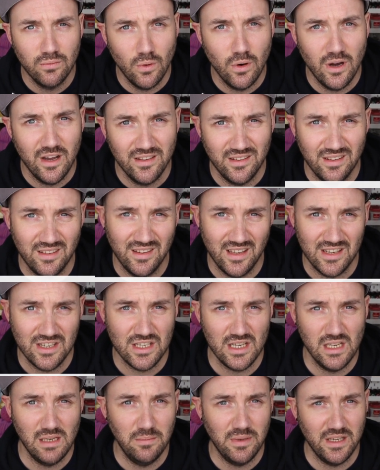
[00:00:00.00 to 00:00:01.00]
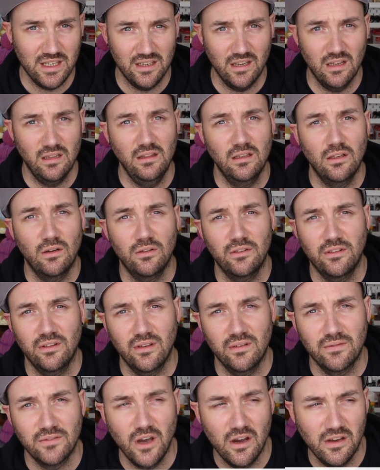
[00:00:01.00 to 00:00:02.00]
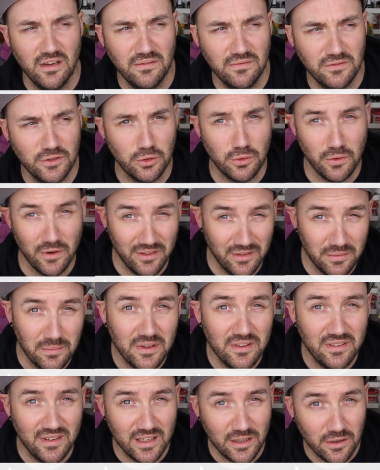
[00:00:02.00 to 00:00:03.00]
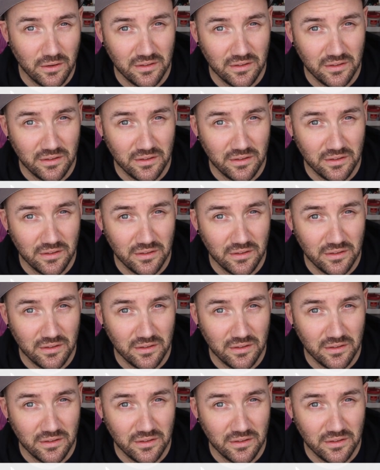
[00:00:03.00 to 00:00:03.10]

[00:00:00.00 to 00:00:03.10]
what has essentially been a lot of kind of Christmassy